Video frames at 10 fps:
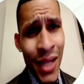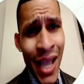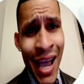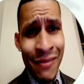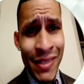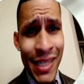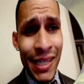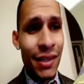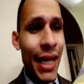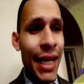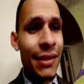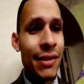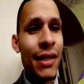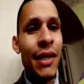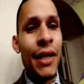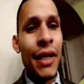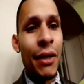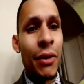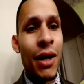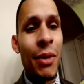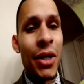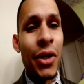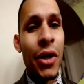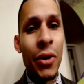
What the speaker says: seen clans come and go.